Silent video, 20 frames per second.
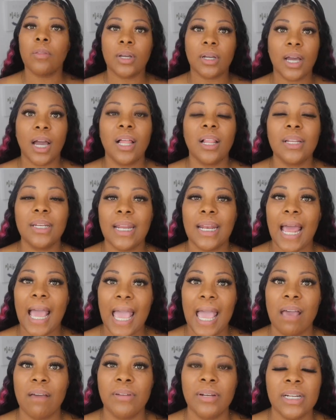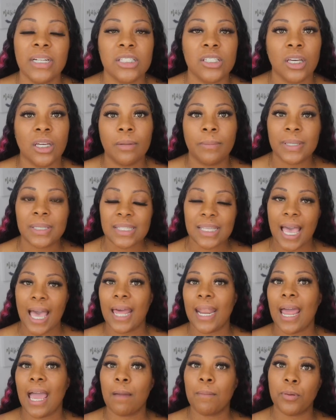the color that I have it in is going to be
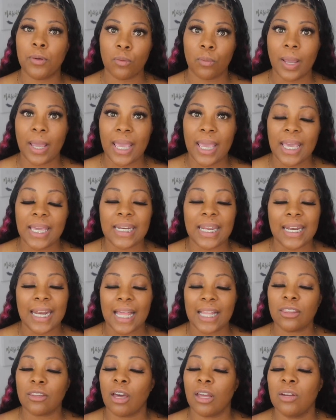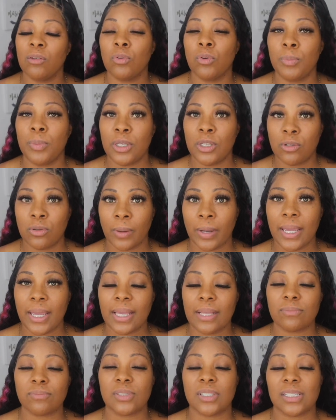tie-dye Parade, and I thought it would be
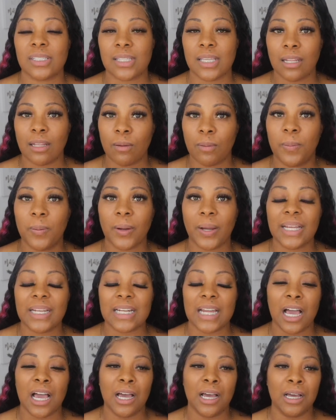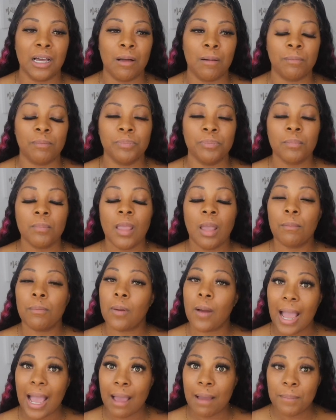great to celebrate um,
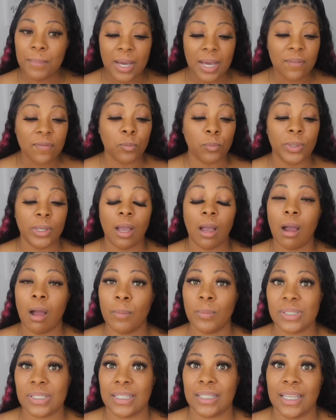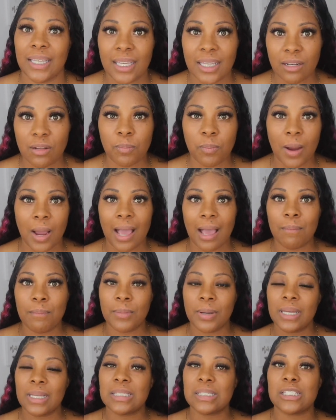Pride Month. We are almost at the end of Pride
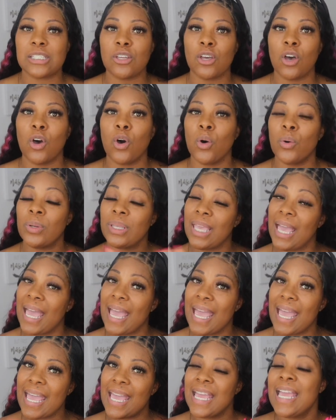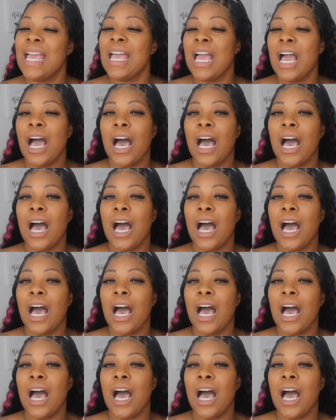Month, so yay.